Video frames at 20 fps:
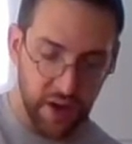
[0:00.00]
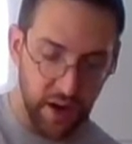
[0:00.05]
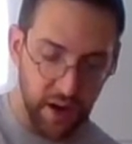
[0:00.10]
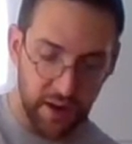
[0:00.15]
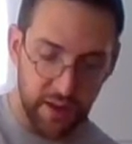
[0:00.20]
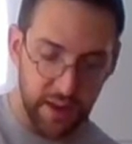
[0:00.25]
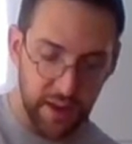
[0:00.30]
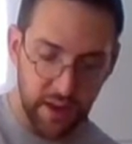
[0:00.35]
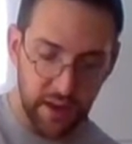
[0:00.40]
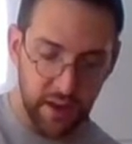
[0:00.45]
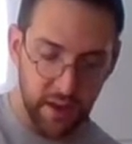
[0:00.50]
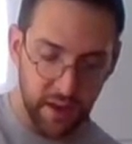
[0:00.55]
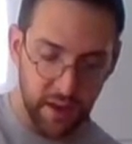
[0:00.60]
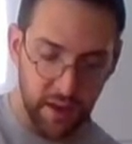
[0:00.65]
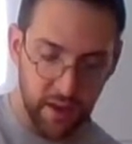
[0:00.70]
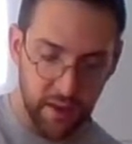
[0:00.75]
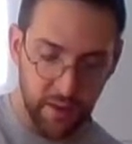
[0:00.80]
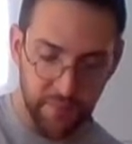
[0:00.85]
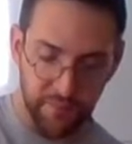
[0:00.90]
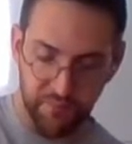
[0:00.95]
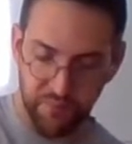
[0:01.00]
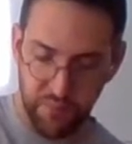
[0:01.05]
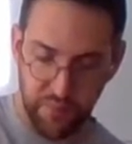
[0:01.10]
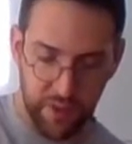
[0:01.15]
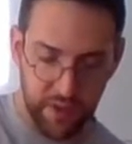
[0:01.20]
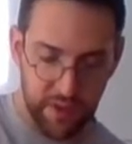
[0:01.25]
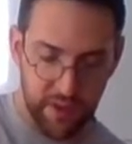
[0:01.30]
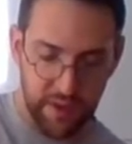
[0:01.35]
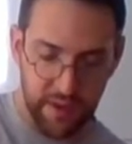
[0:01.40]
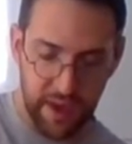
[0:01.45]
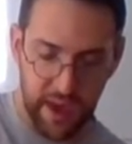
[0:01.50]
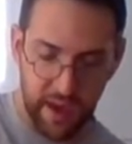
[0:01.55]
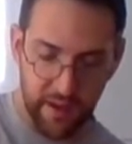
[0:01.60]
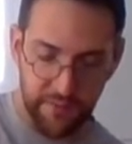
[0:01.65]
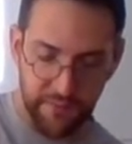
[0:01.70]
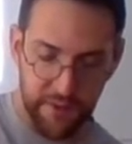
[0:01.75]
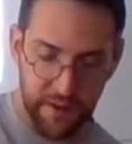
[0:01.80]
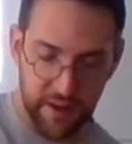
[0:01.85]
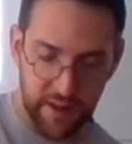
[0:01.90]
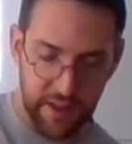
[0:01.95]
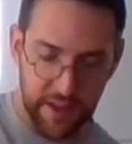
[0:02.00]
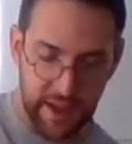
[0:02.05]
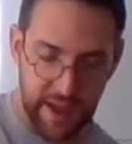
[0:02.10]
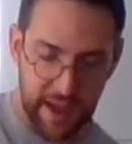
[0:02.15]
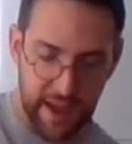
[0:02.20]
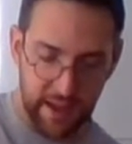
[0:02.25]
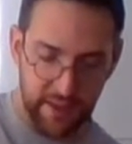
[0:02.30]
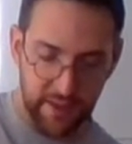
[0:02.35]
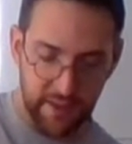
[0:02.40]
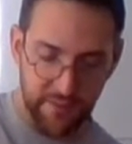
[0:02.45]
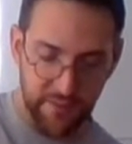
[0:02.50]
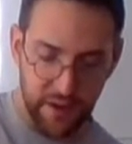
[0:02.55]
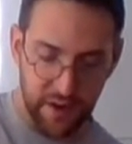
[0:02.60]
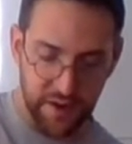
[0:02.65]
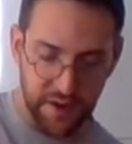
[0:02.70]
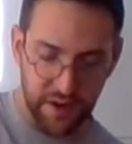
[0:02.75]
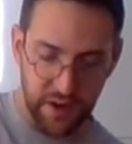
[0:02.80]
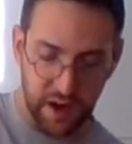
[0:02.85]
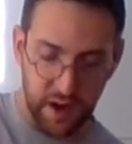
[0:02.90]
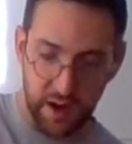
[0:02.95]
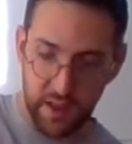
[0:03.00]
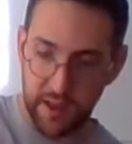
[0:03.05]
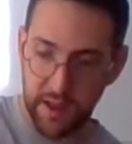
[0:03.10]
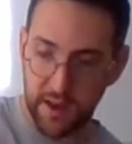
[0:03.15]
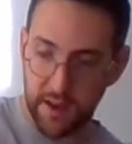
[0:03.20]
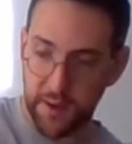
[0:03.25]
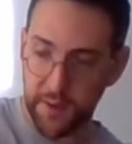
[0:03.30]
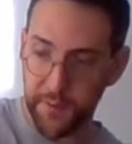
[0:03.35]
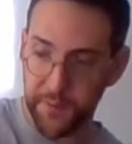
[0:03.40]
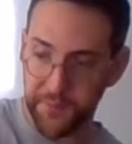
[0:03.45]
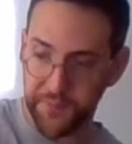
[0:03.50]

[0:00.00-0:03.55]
garlic, definitely add the fresh garlic.